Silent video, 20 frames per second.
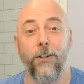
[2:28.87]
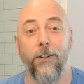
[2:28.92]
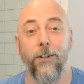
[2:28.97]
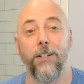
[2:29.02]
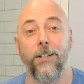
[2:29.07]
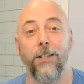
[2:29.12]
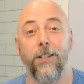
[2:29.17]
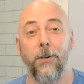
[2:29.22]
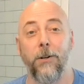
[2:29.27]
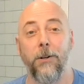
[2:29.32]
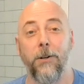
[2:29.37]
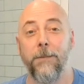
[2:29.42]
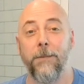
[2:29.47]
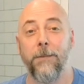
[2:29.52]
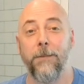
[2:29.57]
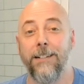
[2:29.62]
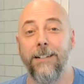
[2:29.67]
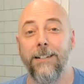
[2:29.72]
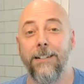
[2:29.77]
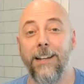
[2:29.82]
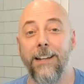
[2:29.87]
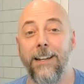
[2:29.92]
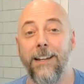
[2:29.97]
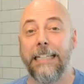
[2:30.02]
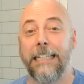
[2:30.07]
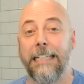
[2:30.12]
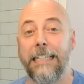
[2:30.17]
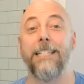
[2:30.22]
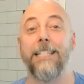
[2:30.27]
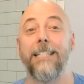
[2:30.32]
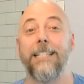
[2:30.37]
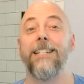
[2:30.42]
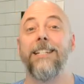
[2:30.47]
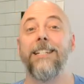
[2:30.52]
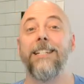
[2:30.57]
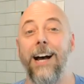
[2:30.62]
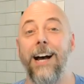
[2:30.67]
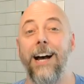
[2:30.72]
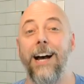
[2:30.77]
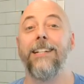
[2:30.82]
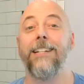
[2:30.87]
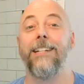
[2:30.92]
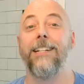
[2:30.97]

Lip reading: You know what I mean? Like, it is not